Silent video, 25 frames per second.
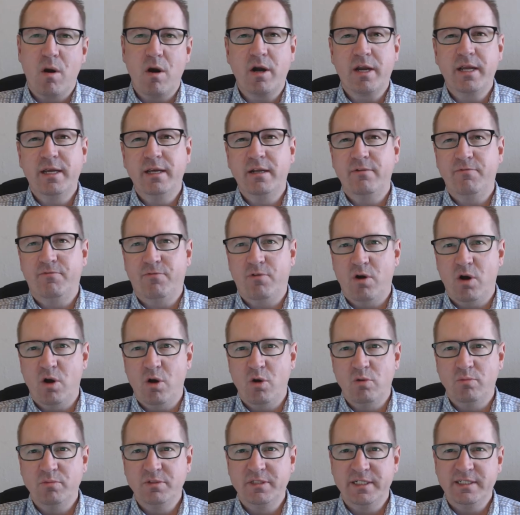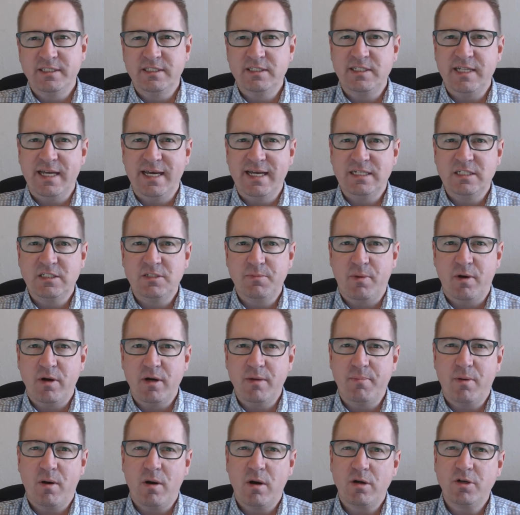market for homes in
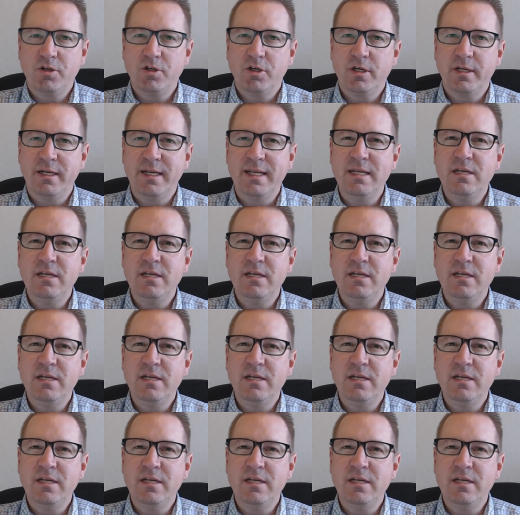Stansbury Park took an